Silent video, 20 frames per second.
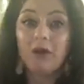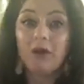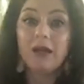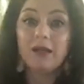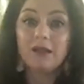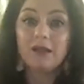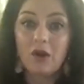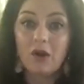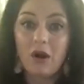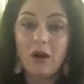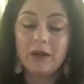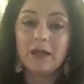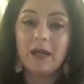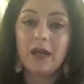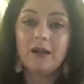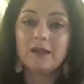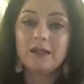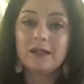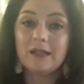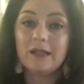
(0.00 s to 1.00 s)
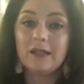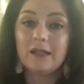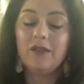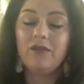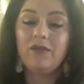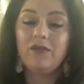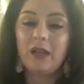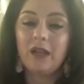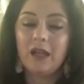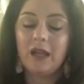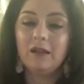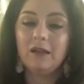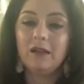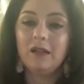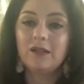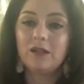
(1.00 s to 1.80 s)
has gone down significantly.